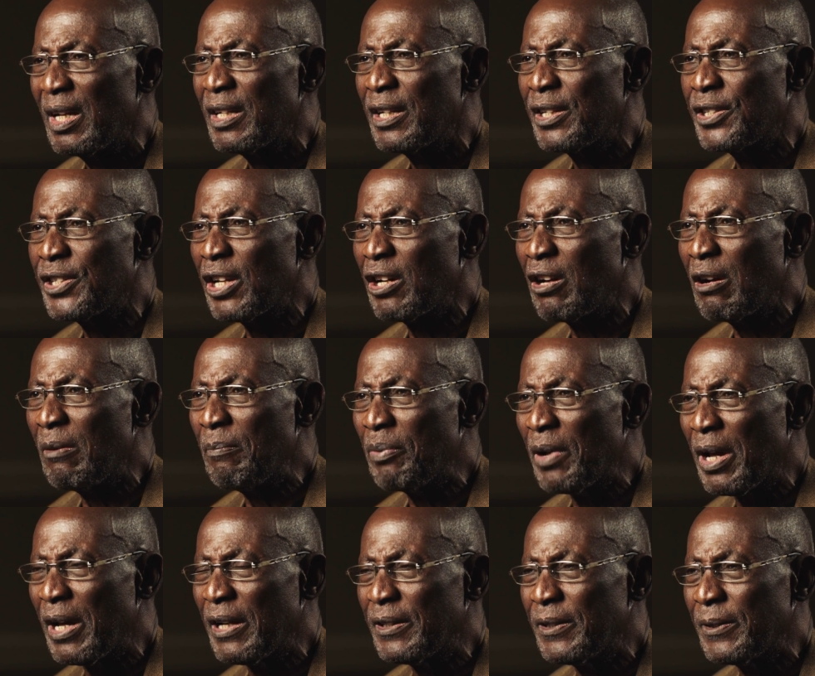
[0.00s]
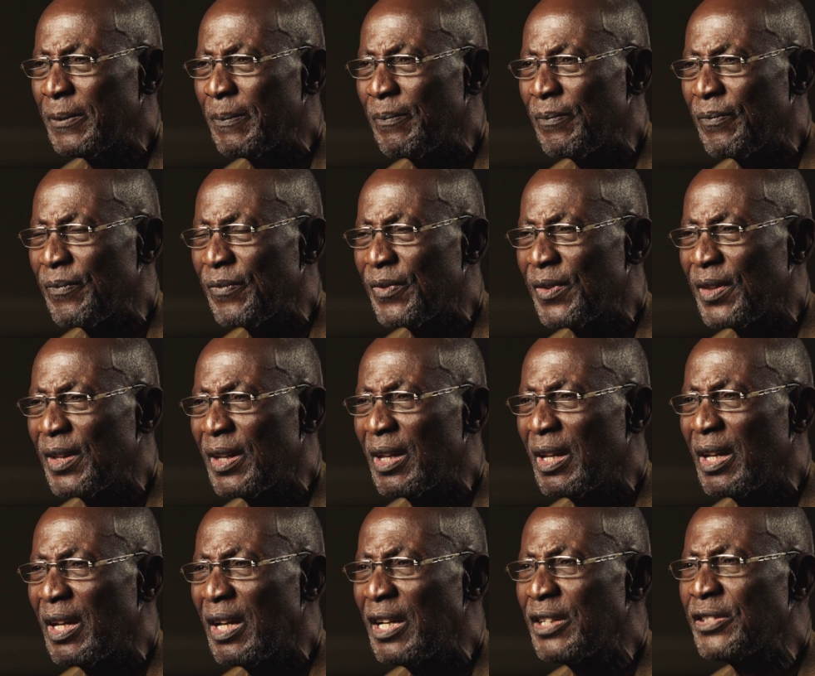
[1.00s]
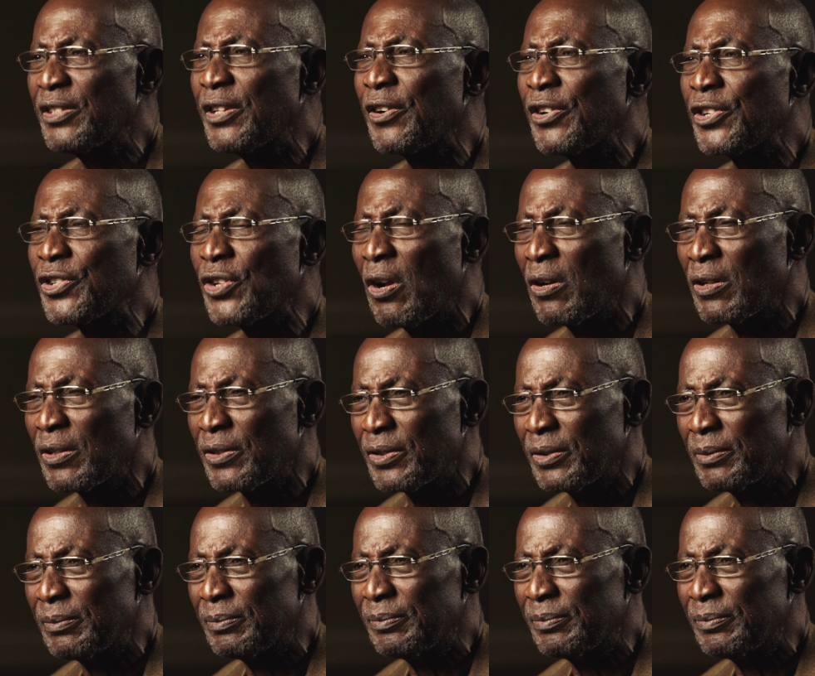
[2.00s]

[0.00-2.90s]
The second part is the result.